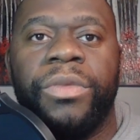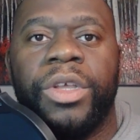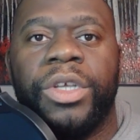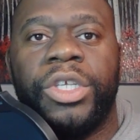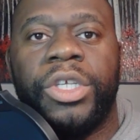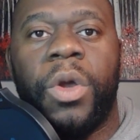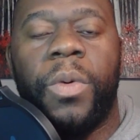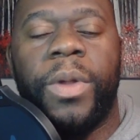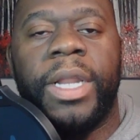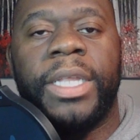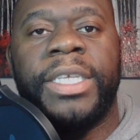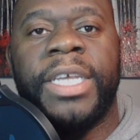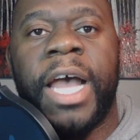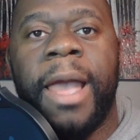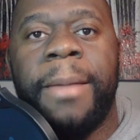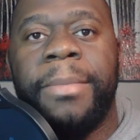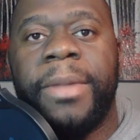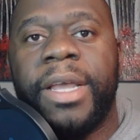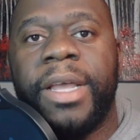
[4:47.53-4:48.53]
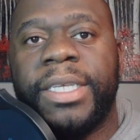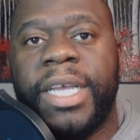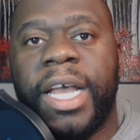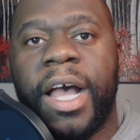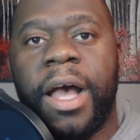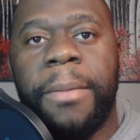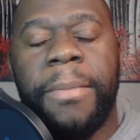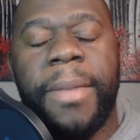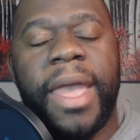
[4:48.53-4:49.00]
So when the time does
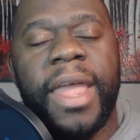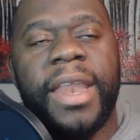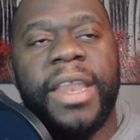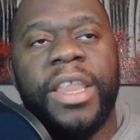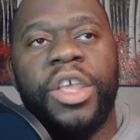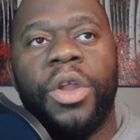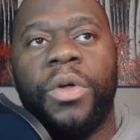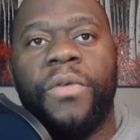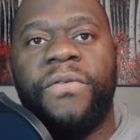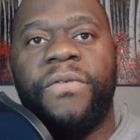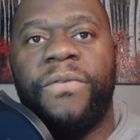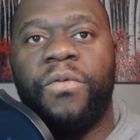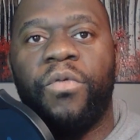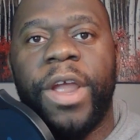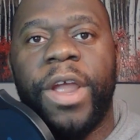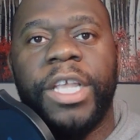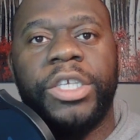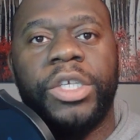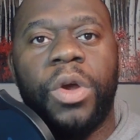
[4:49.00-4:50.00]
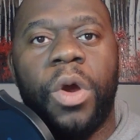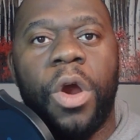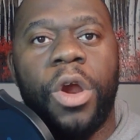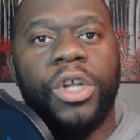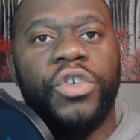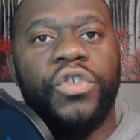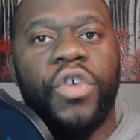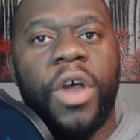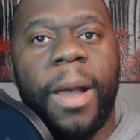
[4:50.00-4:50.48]
come and you know rates
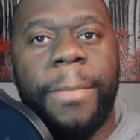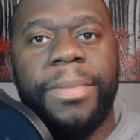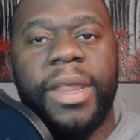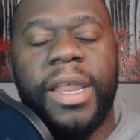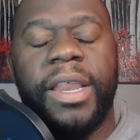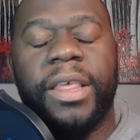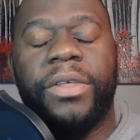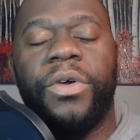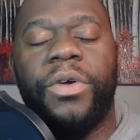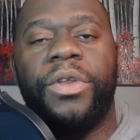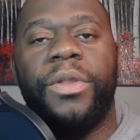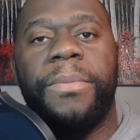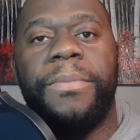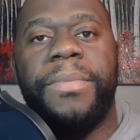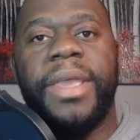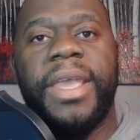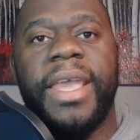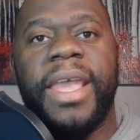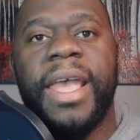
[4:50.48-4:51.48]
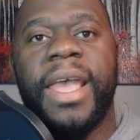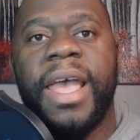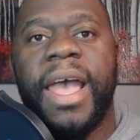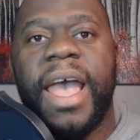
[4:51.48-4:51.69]
are dropped, it is going to be